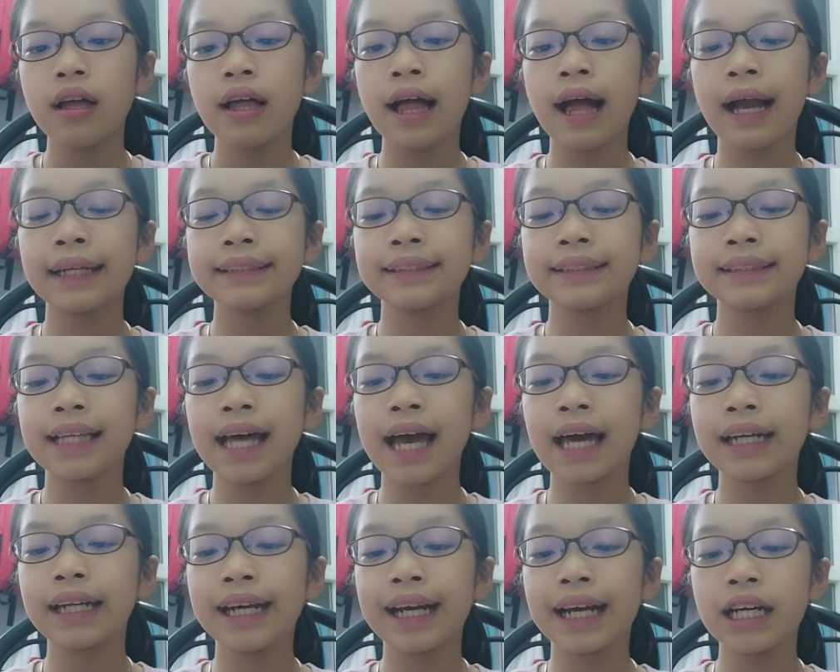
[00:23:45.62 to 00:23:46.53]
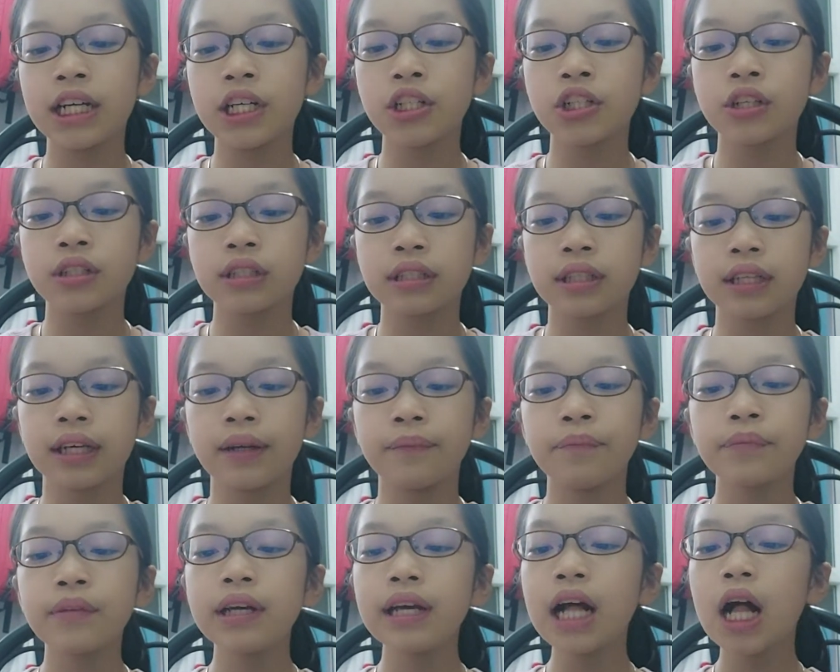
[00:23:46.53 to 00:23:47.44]
I said
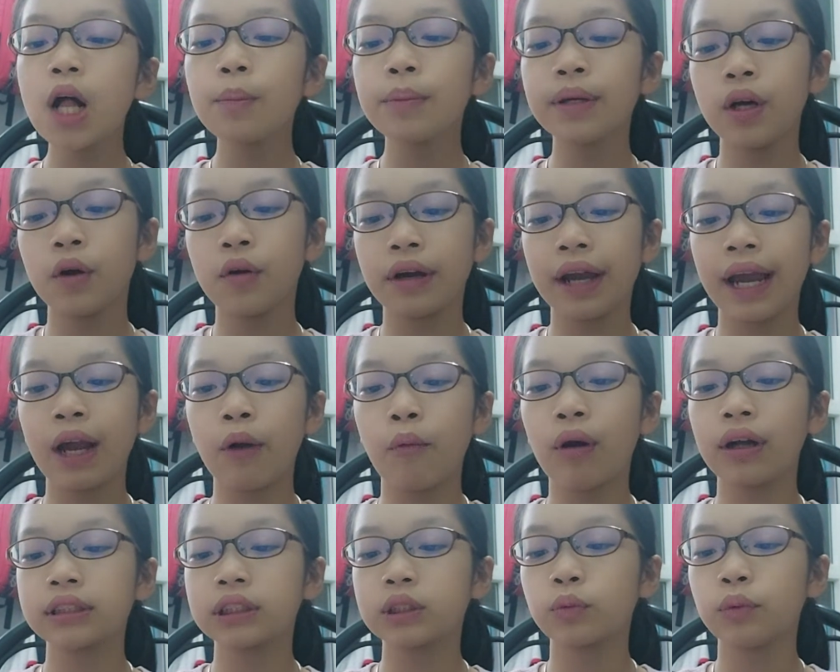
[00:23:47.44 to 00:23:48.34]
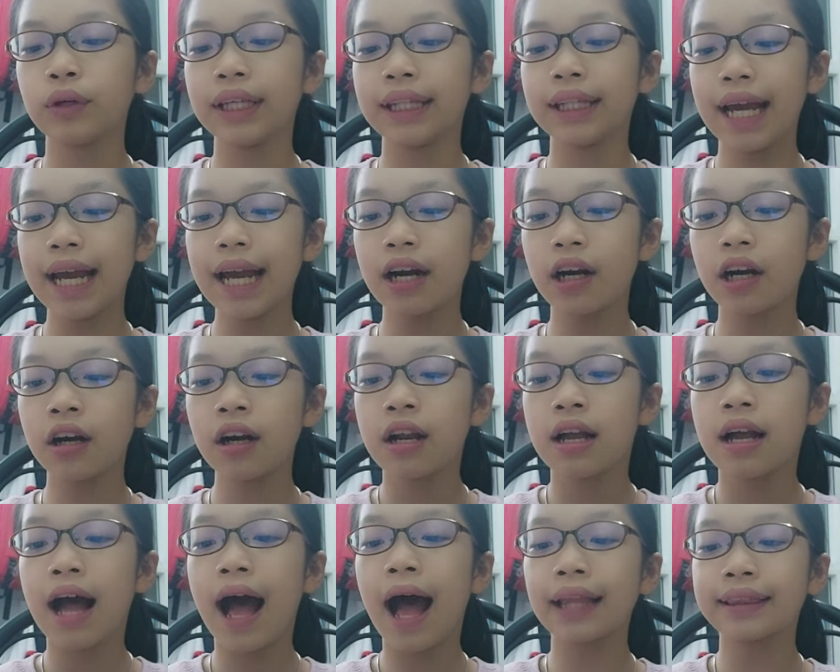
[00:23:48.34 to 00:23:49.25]
anxiously. It'll be okay once we're there
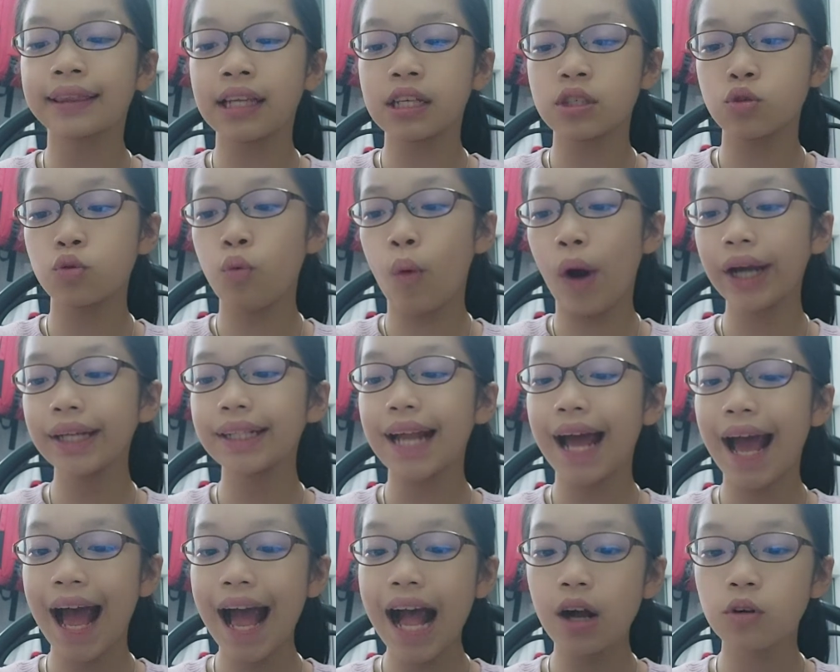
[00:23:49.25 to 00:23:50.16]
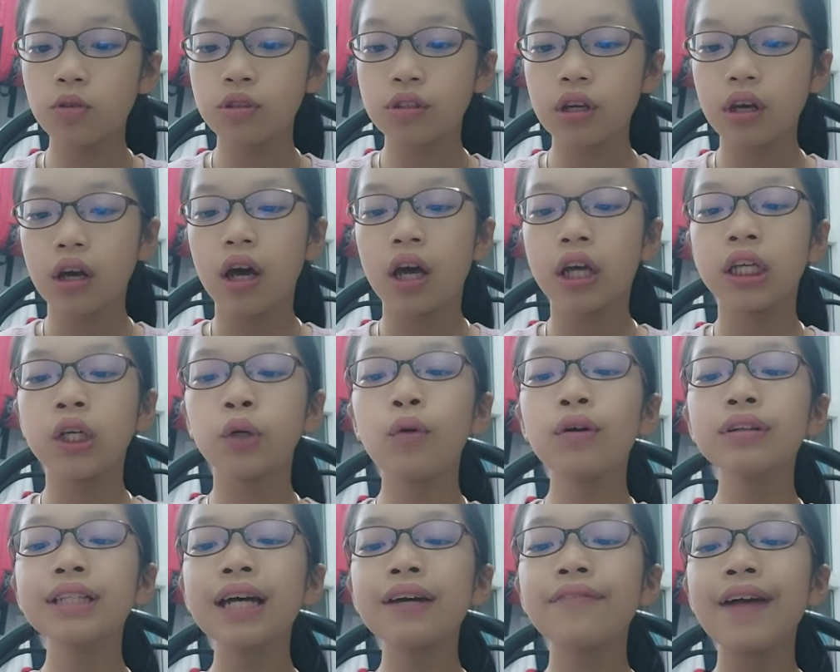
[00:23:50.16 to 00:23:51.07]
at this White House. You
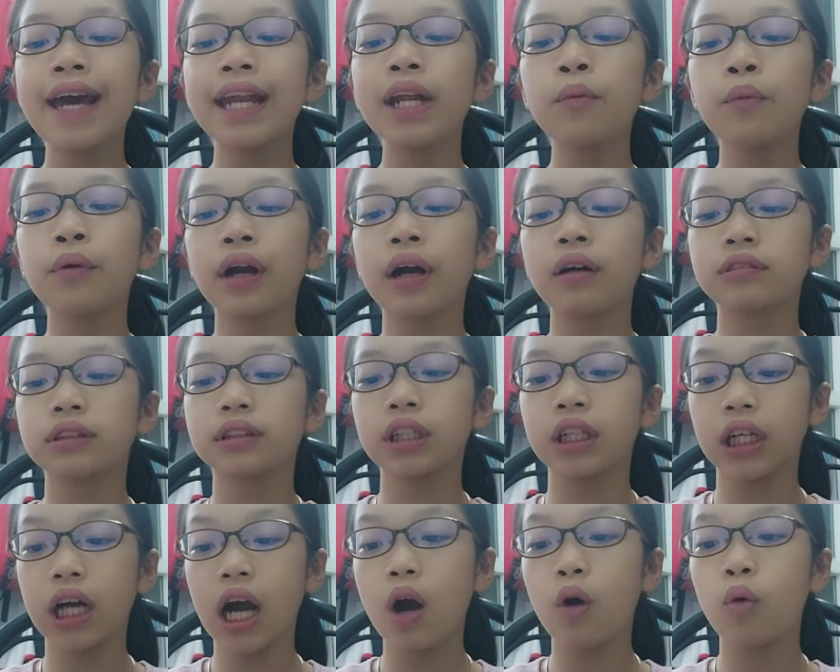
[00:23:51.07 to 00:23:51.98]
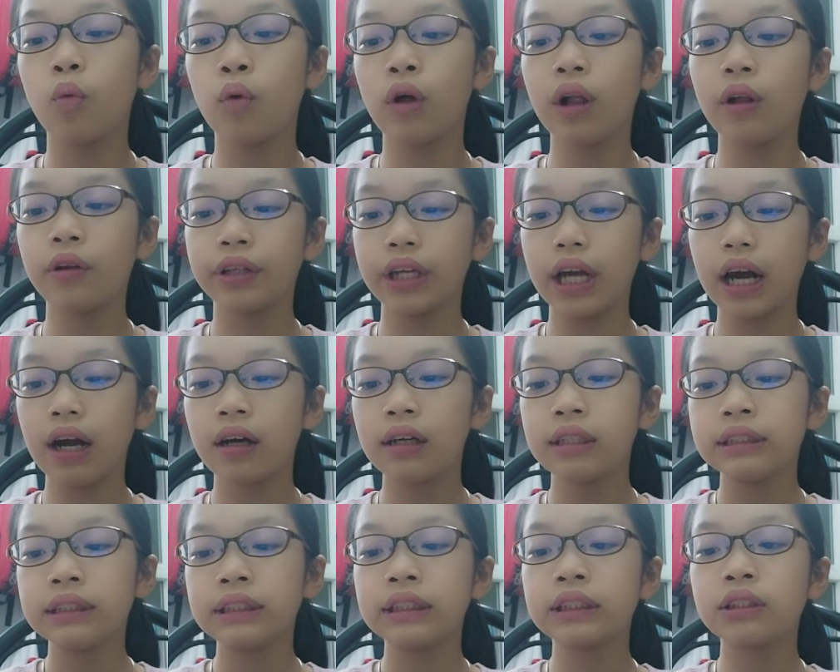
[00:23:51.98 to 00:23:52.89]
won't have anywhere else to go, will ya?
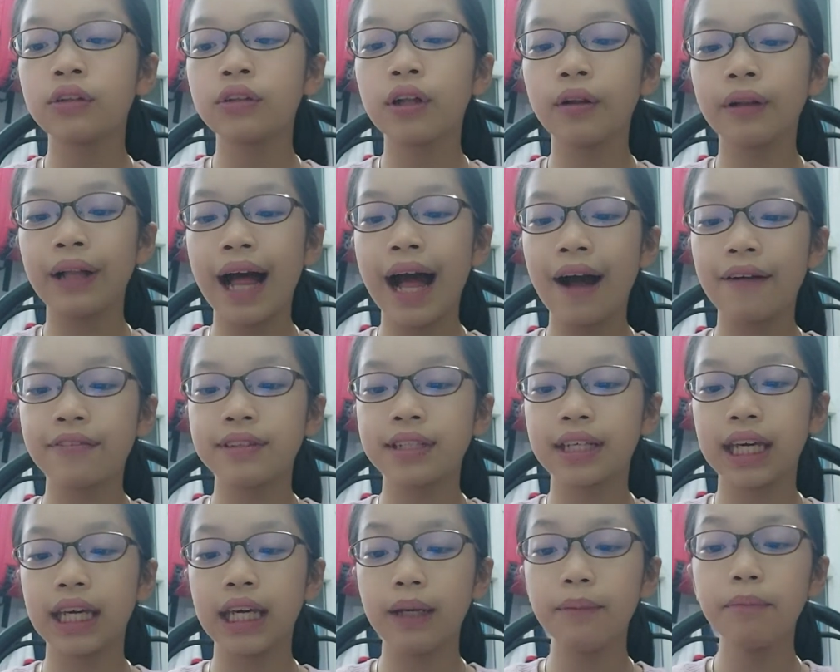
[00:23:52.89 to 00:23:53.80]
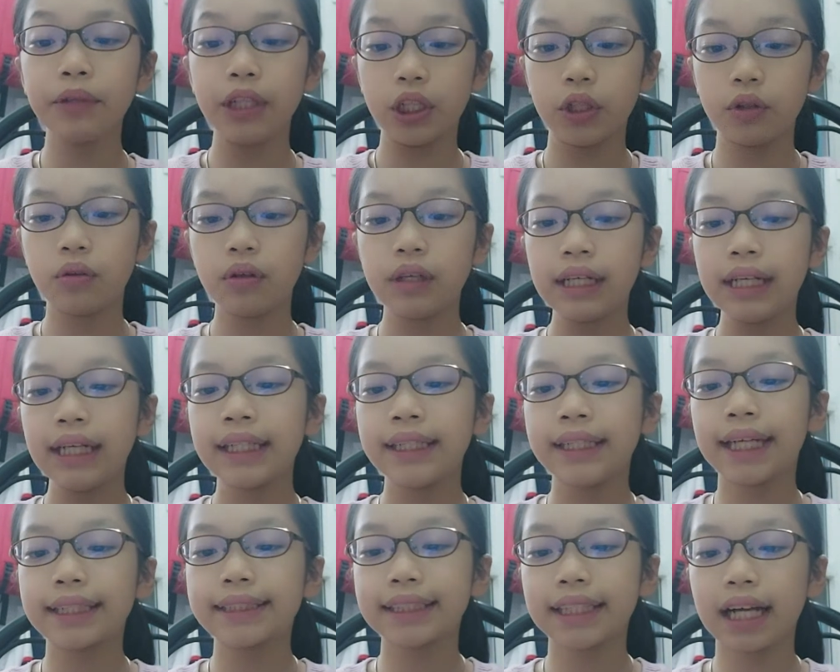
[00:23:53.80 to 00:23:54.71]
So they'll have to keep you,
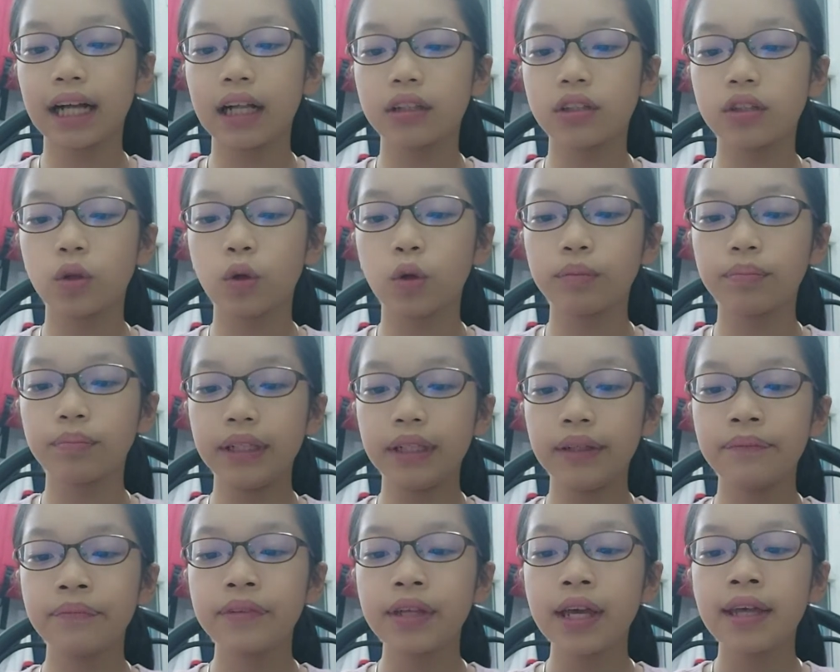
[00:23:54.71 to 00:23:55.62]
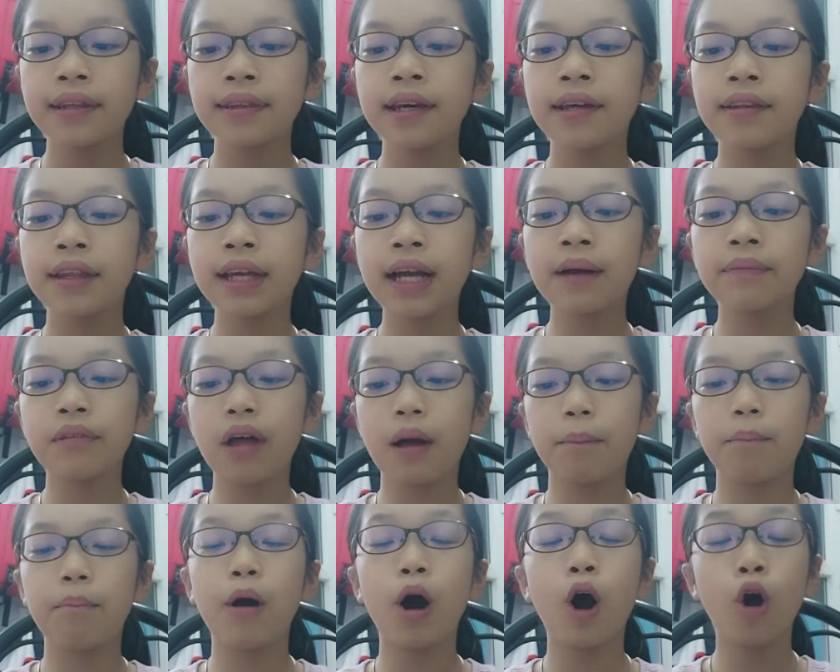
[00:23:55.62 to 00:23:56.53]
Jessica told me. They think I'm
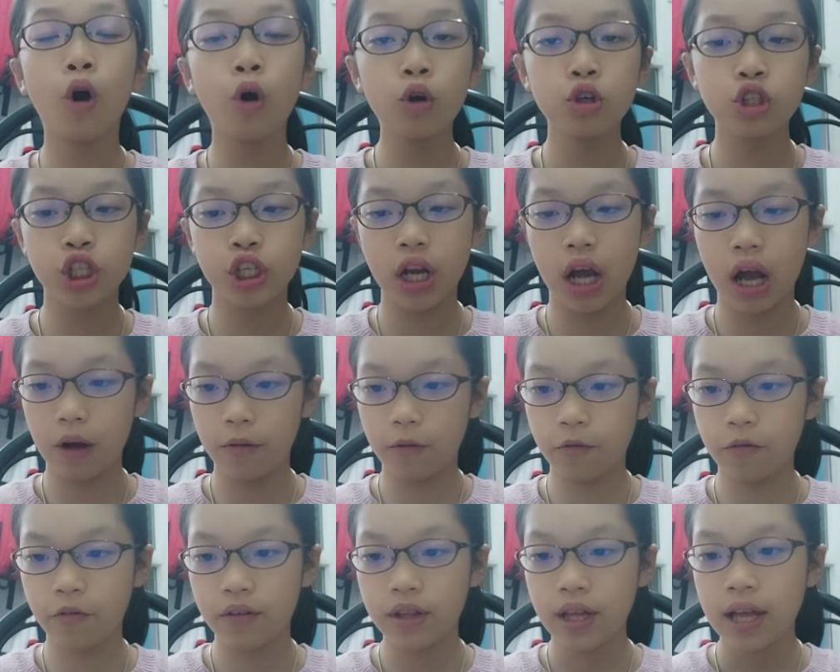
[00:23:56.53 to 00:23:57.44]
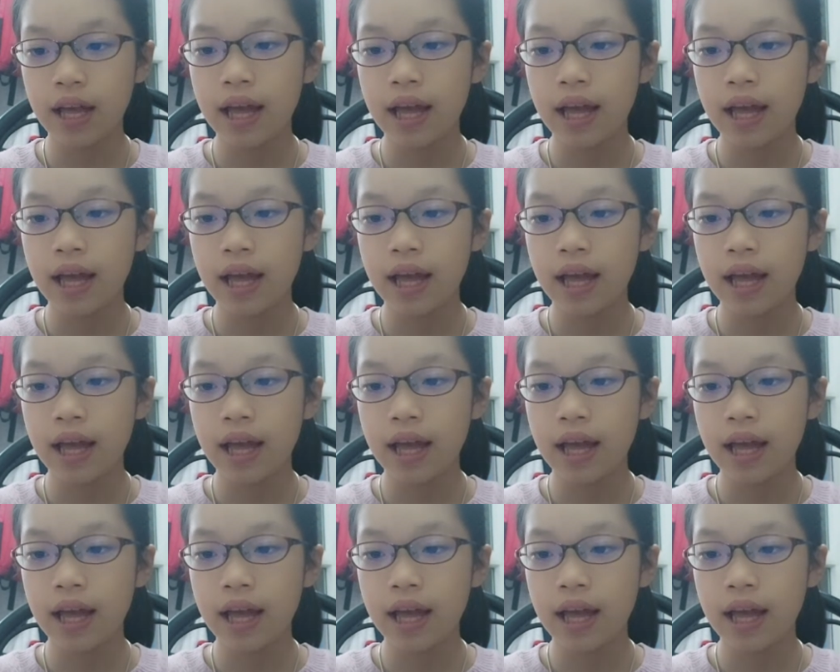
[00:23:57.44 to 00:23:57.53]
not posh enough,